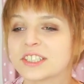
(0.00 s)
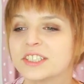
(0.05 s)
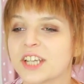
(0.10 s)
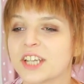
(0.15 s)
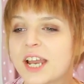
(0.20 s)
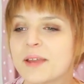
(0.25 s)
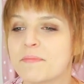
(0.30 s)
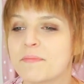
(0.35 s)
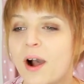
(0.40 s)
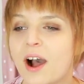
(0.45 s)
a
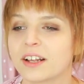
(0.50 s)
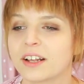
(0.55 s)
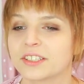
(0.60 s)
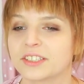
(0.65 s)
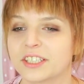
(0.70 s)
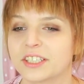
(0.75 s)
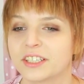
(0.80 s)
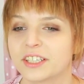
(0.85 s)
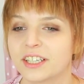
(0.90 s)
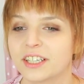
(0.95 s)
dirty
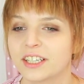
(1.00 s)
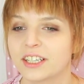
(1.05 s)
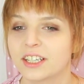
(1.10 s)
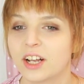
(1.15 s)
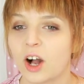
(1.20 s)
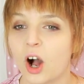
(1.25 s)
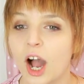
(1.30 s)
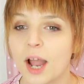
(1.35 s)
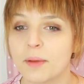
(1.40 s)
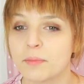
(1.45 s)
bastard.
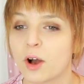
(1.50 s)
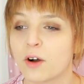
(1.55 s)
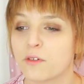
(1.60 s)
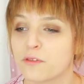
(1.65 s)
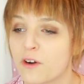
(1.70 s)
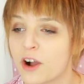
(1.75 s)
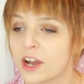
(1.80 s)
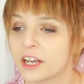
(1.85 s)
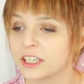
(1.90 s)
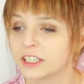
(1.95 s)
I'm
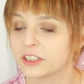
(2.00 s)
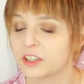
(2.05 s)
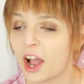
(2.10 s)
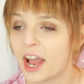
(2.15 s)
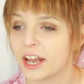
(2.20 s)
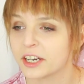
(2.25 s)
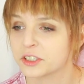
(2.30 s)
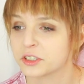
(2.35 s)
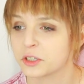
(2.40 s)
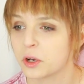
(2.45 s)
not fucking a
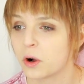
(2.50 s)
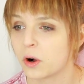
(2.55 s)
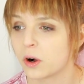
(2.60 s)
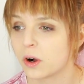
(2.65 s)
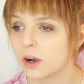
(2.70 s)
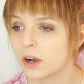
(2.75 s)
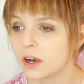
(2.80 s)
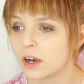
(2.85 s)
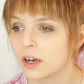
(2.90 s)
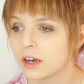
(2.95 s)

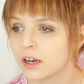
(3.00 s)
dinosaur.